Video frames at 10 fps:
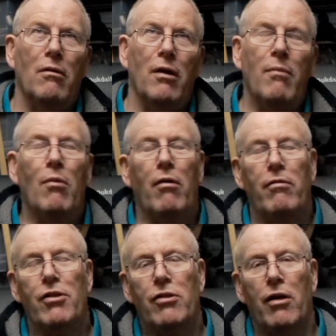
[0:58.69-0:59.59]
in my
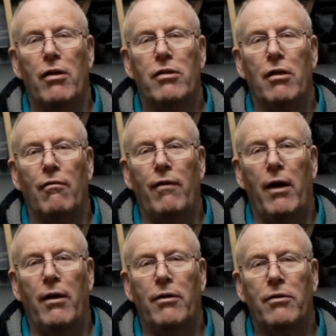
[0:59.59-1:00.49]
research I
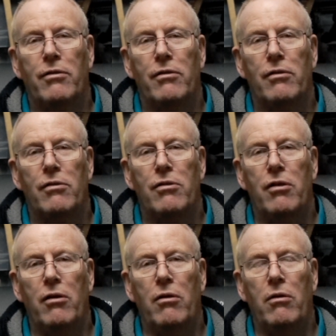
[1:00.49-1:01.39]
found
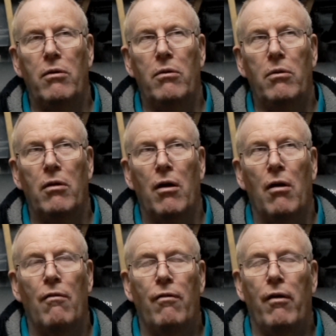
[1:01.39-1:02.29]
two
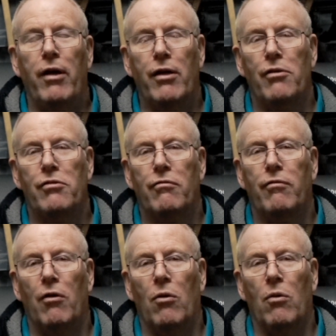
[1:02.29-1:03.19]
very
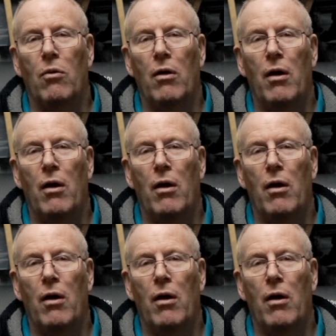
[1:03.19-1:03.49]
useful